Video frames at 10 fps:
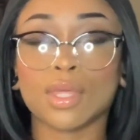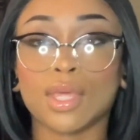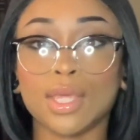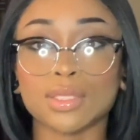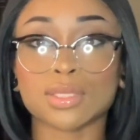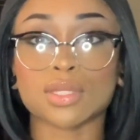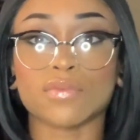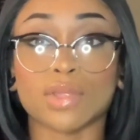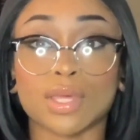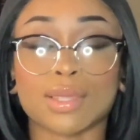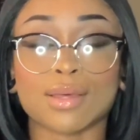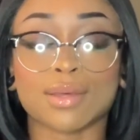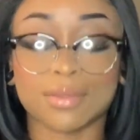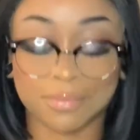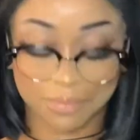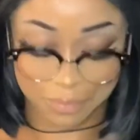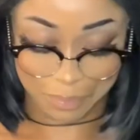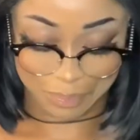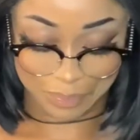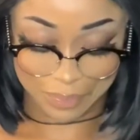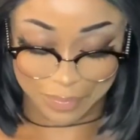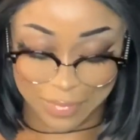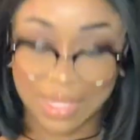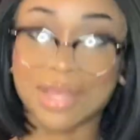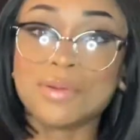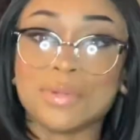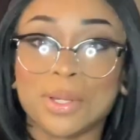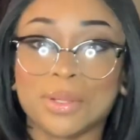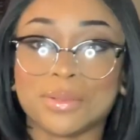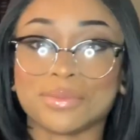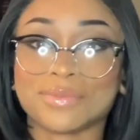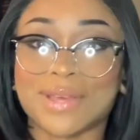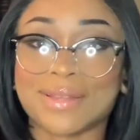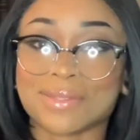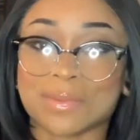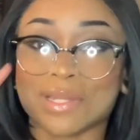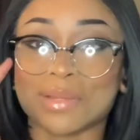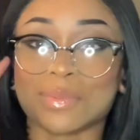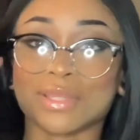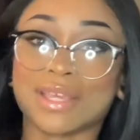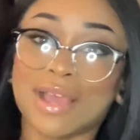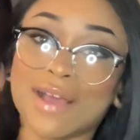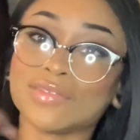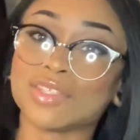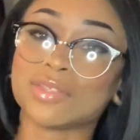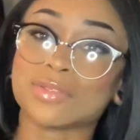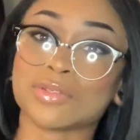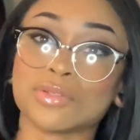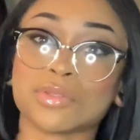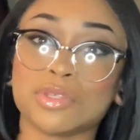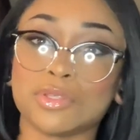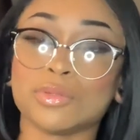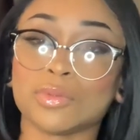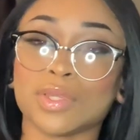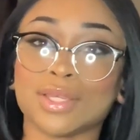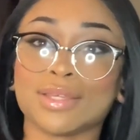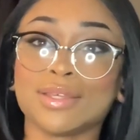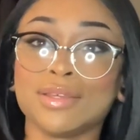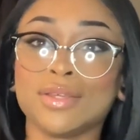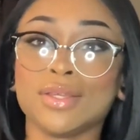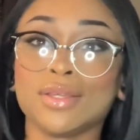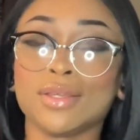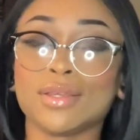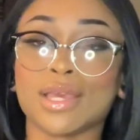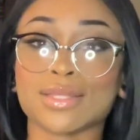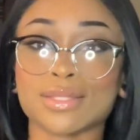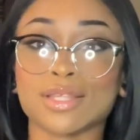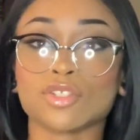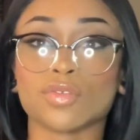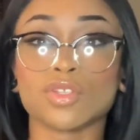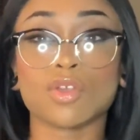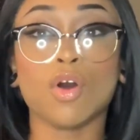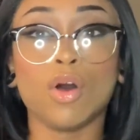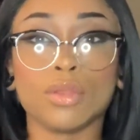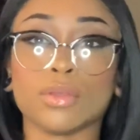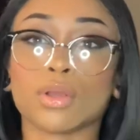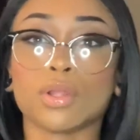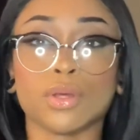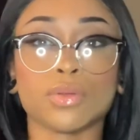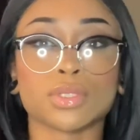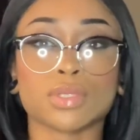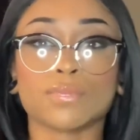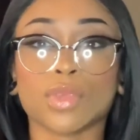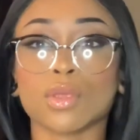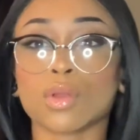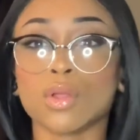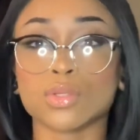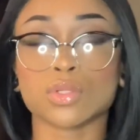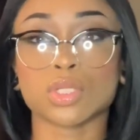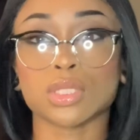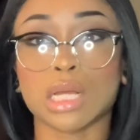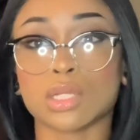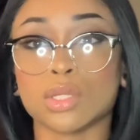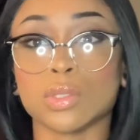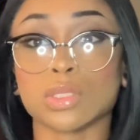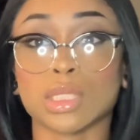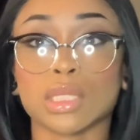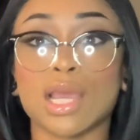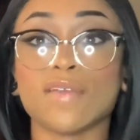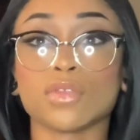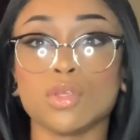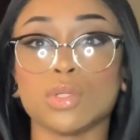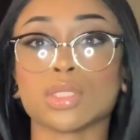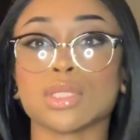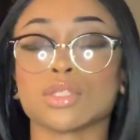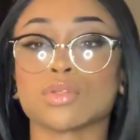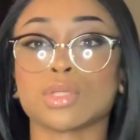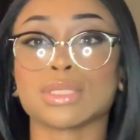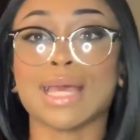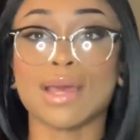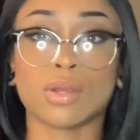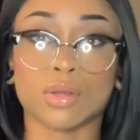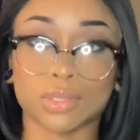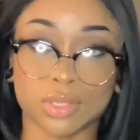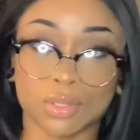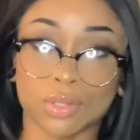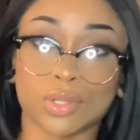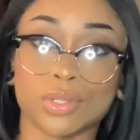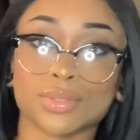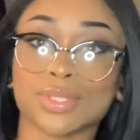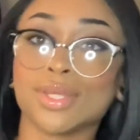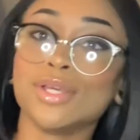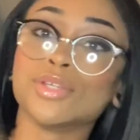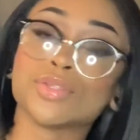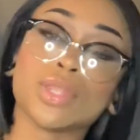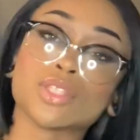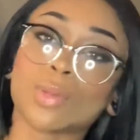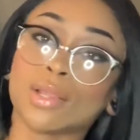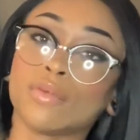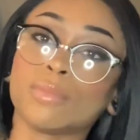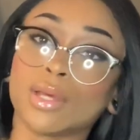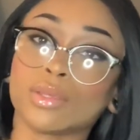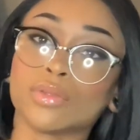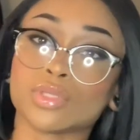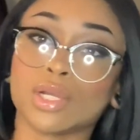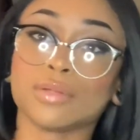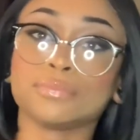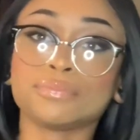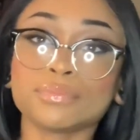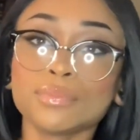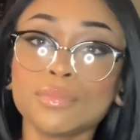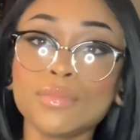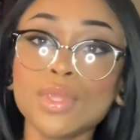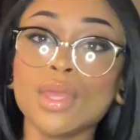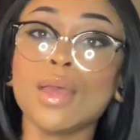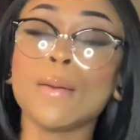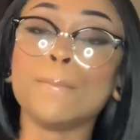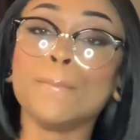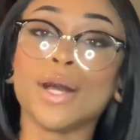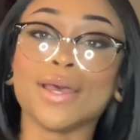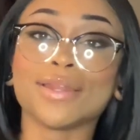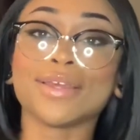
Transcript: hints of like um i don't know how to explain it but they have like those little cute like accessories on their clothes their clothes are just not clothes like they have cute accessories added on to their clothes so that's what i love about killstar but